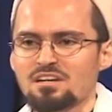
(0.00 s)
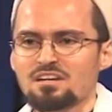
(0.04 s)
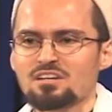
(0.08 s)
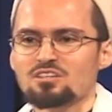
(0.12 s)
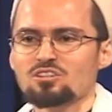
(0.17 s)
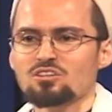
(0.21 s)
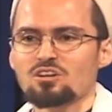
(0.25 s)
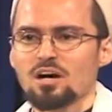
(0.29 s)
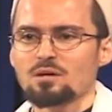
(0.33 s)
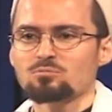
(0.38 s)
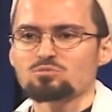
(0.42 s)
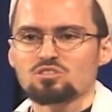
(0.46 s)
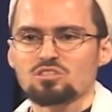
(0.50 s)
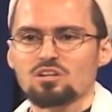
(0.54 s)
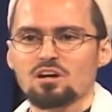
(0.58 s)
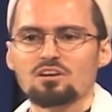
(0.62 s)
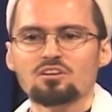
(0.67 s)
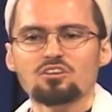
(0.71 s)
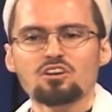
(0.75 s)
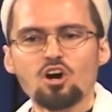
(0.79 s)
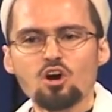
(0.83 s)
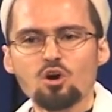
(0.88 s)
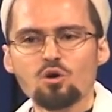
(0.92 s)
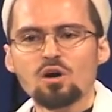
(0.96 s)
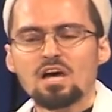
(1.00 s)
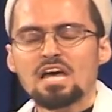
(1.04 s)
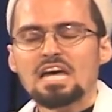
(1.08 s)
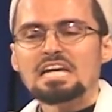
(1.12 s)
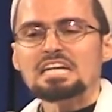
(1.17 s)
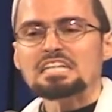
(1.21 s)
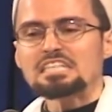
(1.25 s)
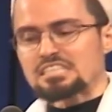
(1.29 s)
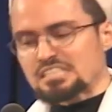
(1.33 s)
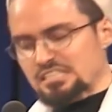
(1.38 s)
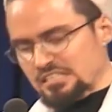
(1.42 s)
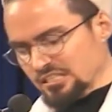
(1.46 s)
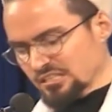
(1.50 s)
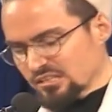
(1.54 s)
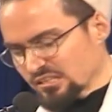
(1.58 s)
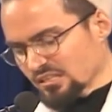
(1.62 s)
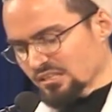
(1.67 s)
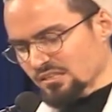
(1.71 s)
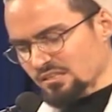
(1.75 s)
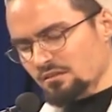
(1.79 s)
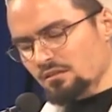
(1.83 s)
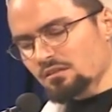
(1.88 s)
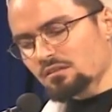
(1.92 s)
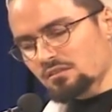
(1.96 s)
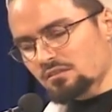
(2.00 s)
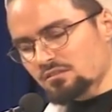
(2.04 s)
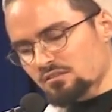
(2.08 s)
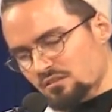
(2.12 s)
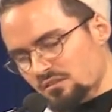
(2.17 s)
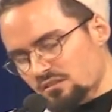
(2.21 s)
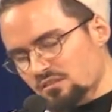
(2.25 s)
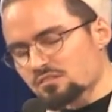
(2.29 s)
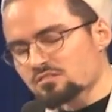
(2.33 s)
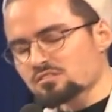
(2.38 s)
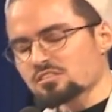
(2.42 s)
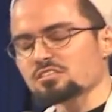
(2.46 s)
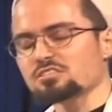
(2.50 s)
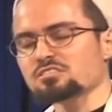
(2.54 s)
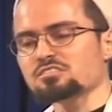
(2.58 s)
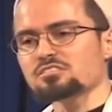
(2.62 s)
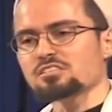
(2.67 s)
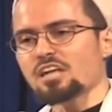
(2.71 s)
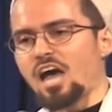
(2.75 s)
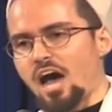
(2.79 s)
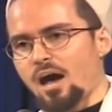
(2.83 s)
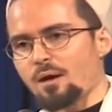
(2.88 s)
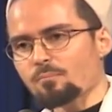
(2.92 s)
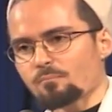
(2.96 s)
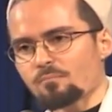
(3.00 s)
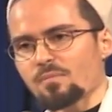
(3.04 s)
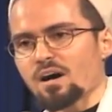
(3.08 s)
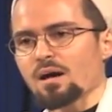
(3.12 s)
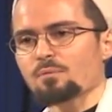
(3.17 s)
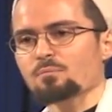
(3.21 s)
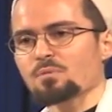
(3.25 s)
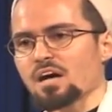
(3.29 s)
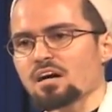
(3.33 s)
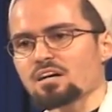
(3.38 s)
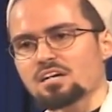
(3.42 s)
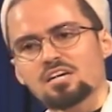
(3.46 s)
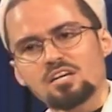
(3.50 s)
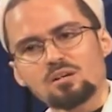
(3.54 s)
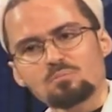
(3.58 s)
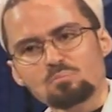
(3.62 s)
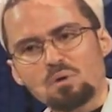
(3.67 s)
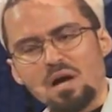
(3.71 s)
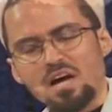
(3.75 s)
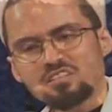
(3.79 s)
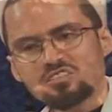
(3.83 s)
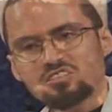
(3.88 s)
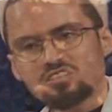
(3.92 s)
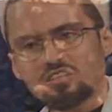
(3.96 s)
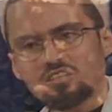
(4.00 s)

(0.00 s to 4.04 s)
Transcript: You know, I'm sorry. No, it's to, to stop. I'm not going to punch